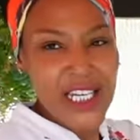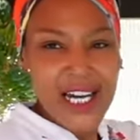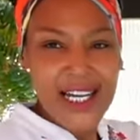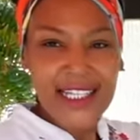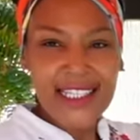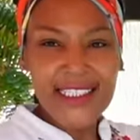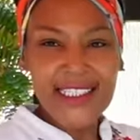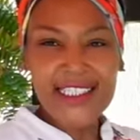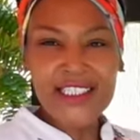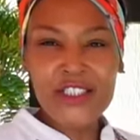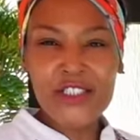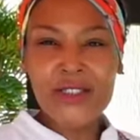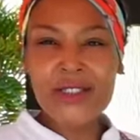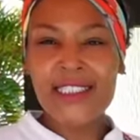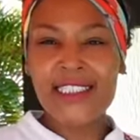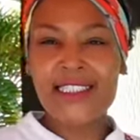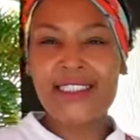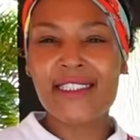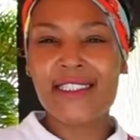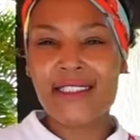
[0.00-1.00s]
I
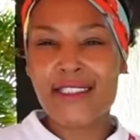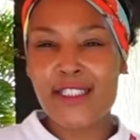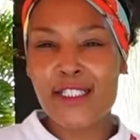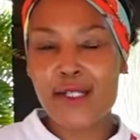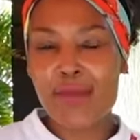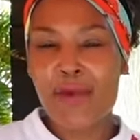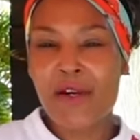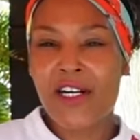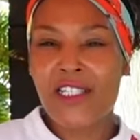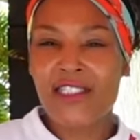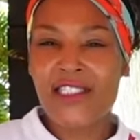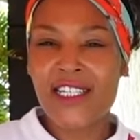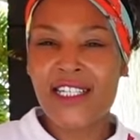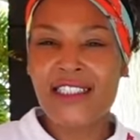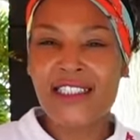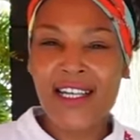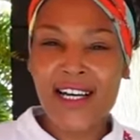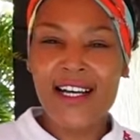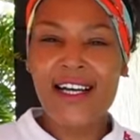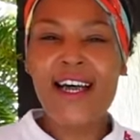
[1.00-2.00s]
initially did this
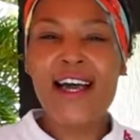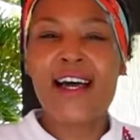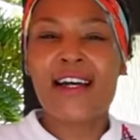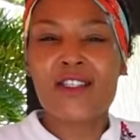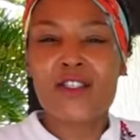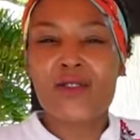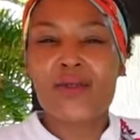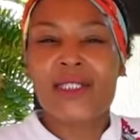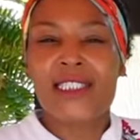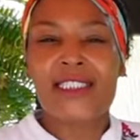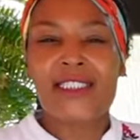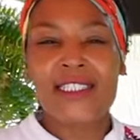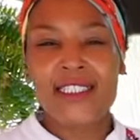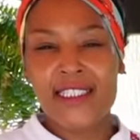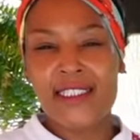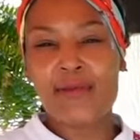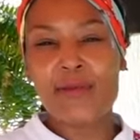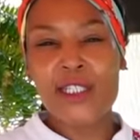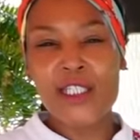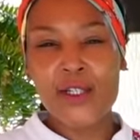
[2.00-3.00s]
project, I actually
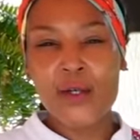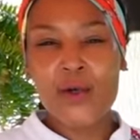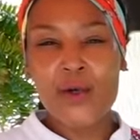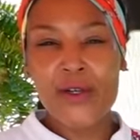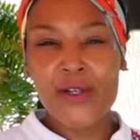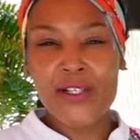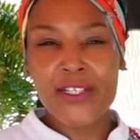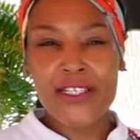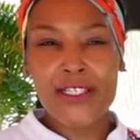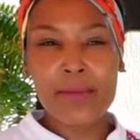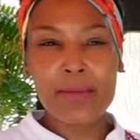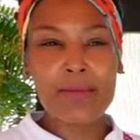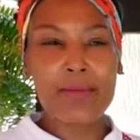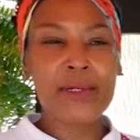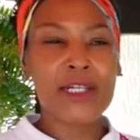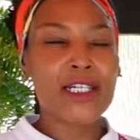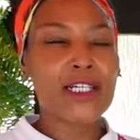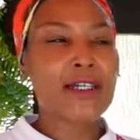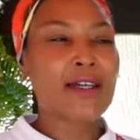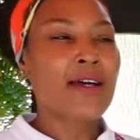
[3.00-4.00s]
did record it,
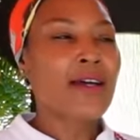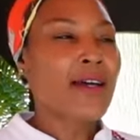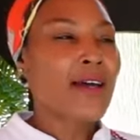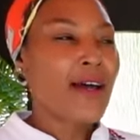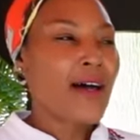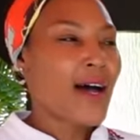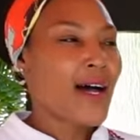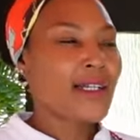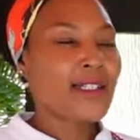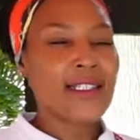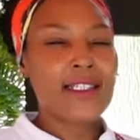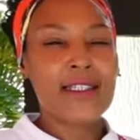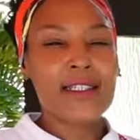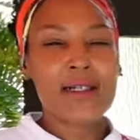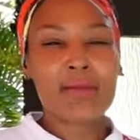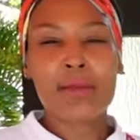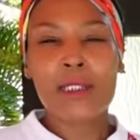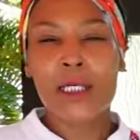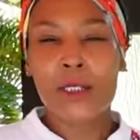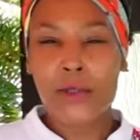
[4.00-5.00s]
but I didn't
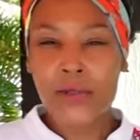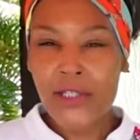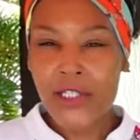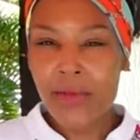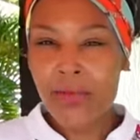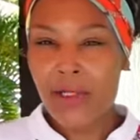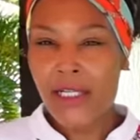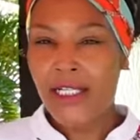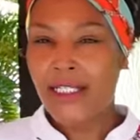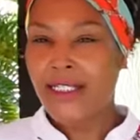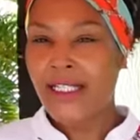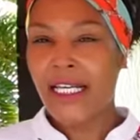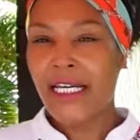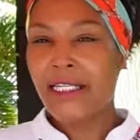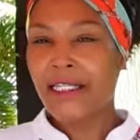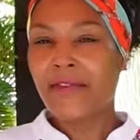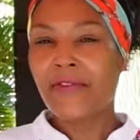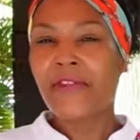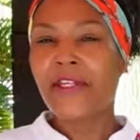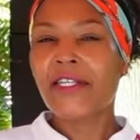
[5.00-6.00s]
upload it because I
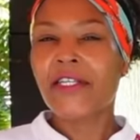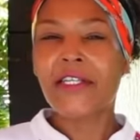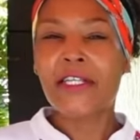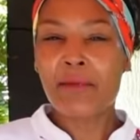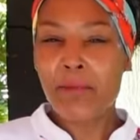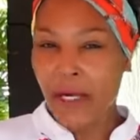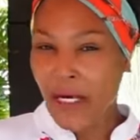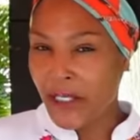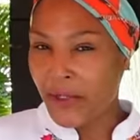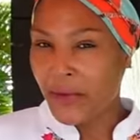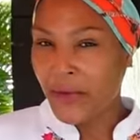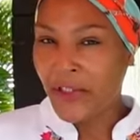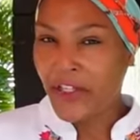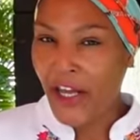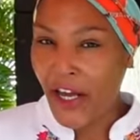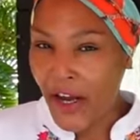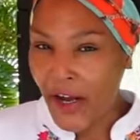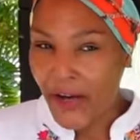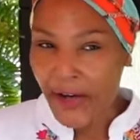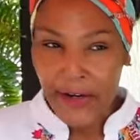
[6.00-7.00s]
didn't think anybody would
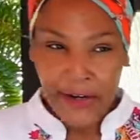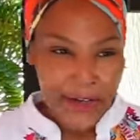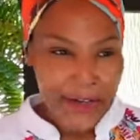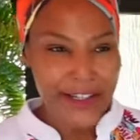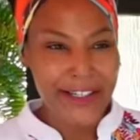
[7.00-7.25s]
care.